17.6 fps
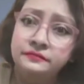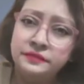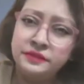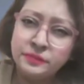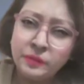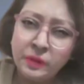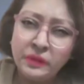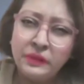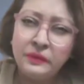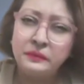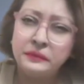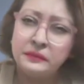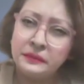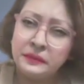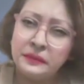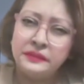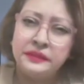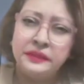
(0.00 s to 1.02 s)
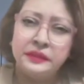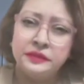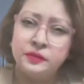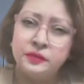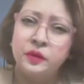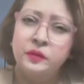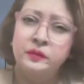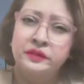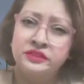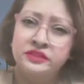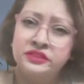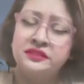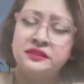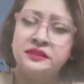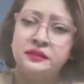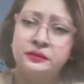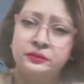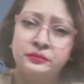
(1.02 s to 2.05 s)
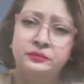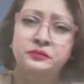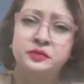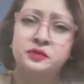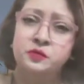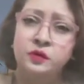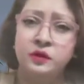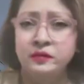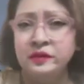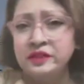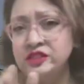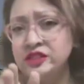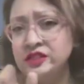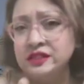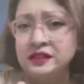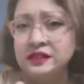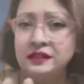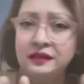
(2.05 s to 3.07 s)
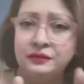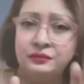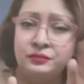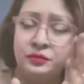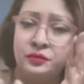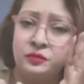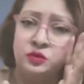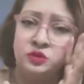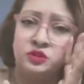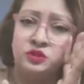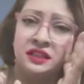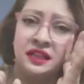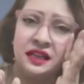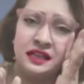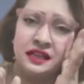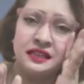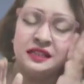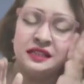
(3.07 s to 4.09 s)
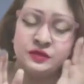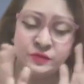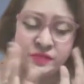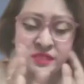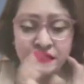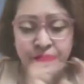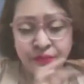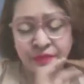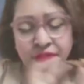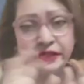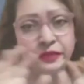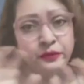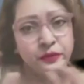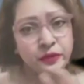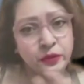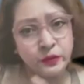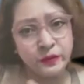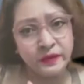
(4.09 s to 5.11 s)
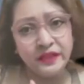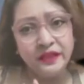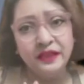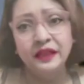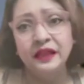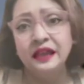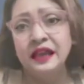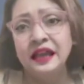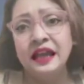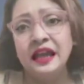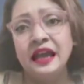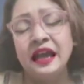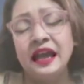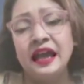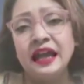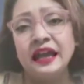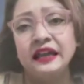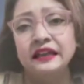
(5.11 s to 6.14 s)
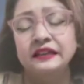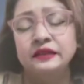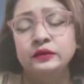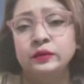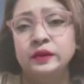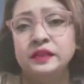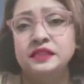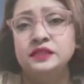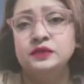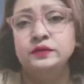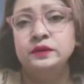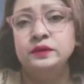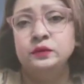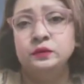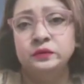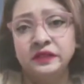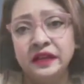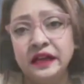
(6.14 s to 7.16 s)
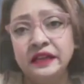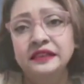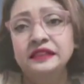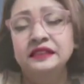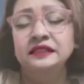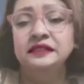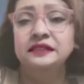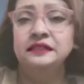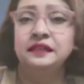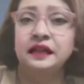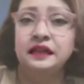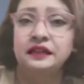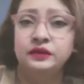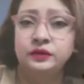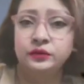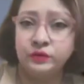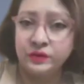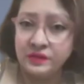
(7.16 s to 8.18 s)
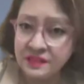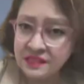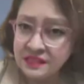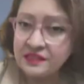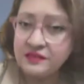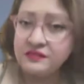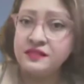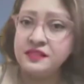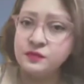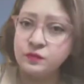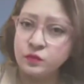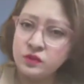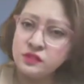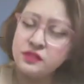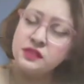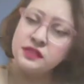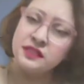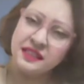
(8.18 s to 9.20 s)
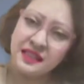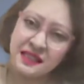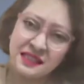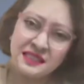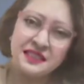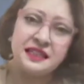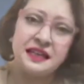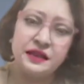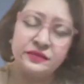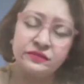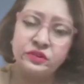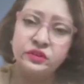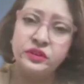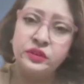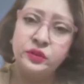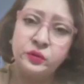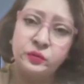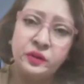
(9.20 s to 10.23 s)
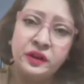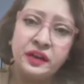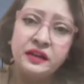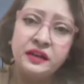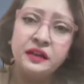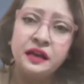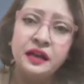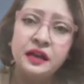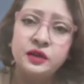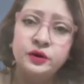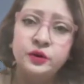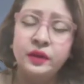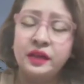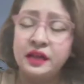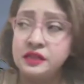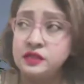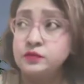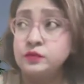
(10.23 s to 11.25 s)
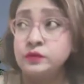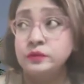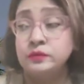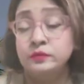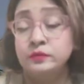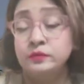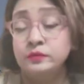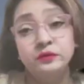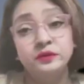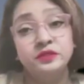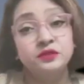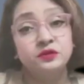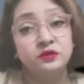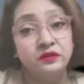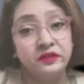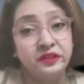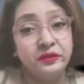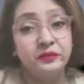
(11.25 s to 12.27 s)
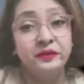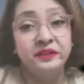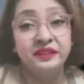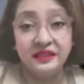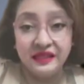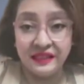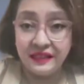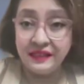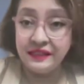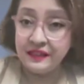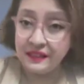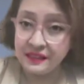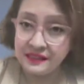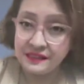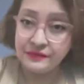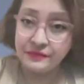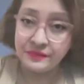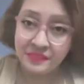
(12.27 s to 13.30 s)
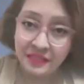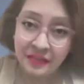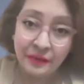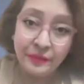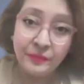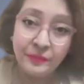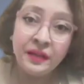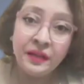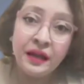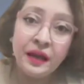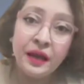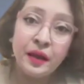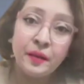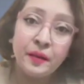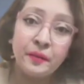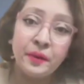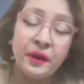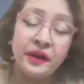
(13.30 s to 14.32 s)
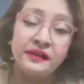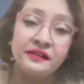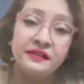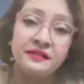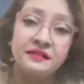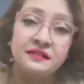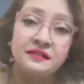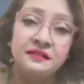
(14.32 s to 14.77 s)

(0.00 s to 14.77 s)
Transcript: small budget promotional ideas which happen in between. And once we do that, and you can see the responses, it takes time for a new brand to catch up with the brand which has already been there. It takes some time, but